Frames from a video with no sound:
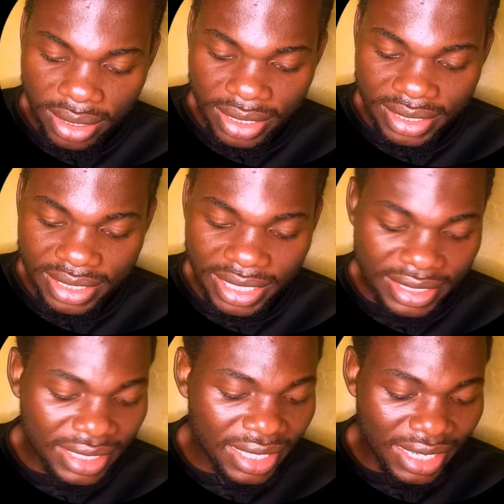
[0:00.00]
list,
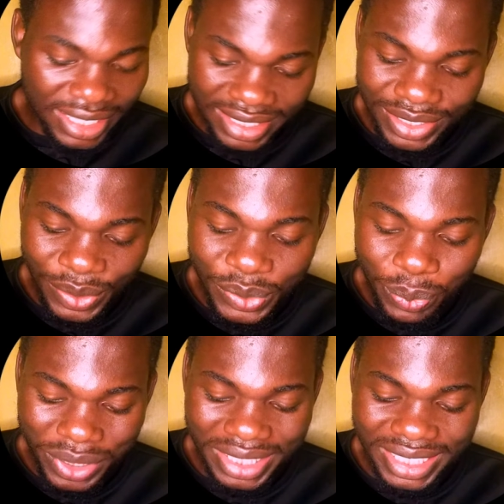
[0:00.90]
let's list, not
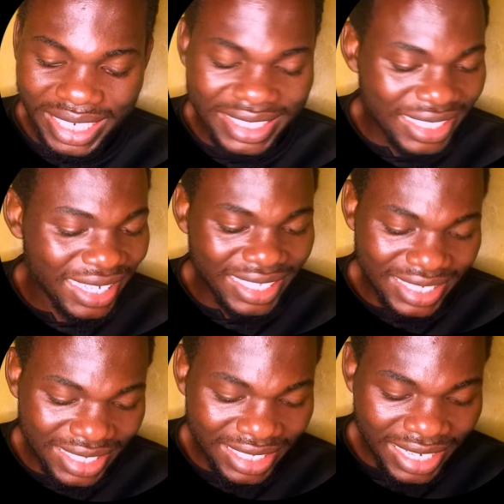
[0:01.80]
print, let's
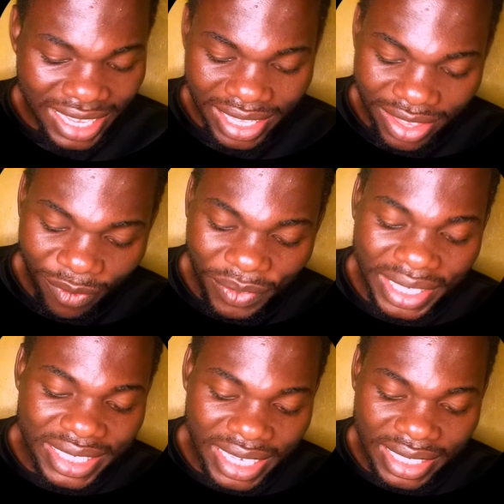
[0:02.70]
list the
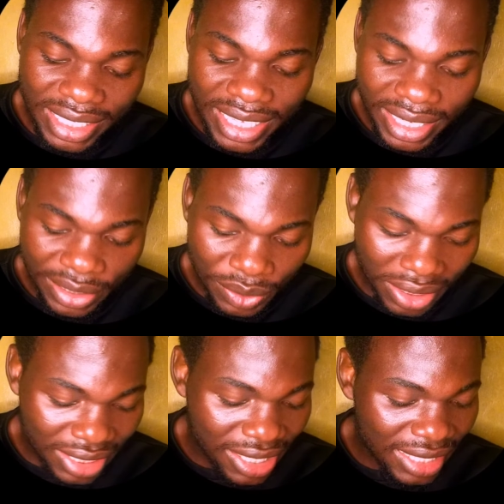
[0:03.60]
files and the
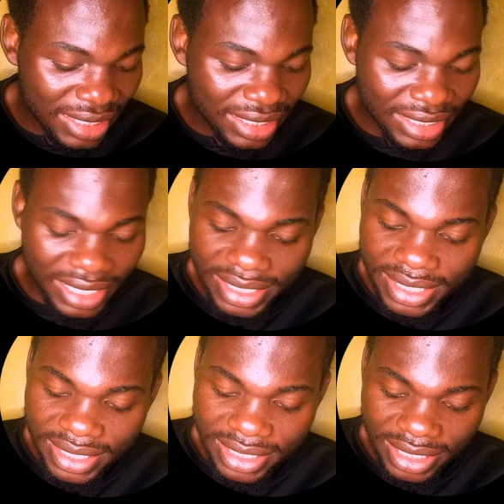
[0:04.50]
directories that
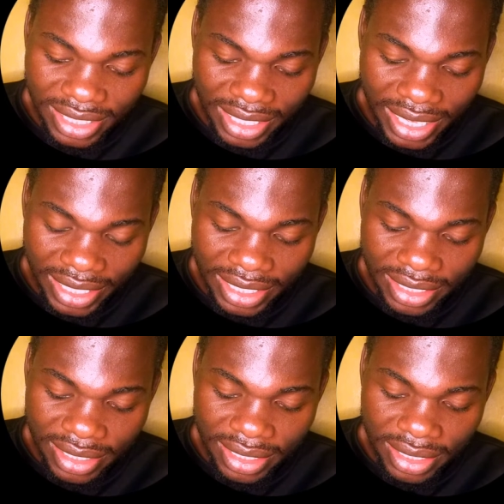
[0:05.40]
exist in the like
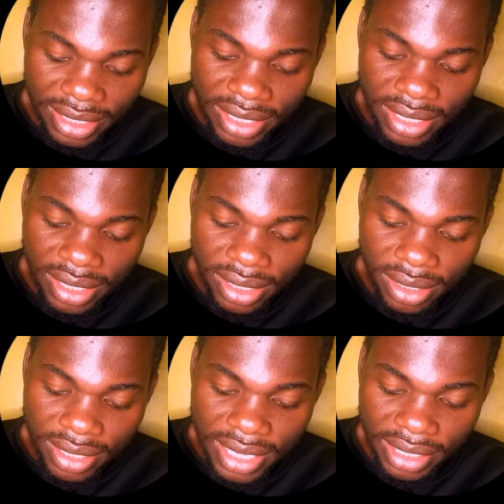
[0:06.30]

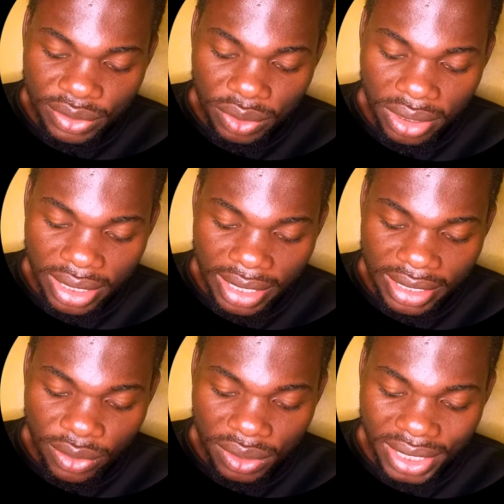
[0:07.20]
directory.
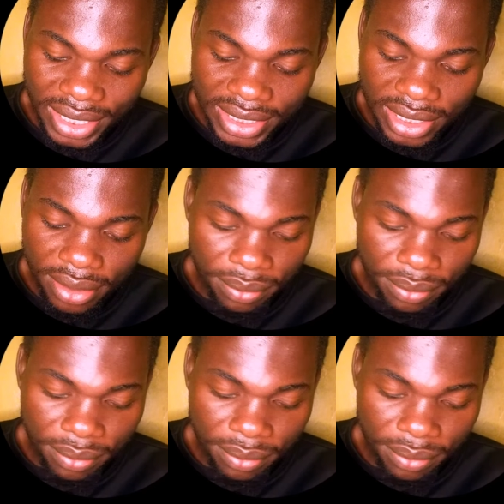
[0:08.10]
Click on enter.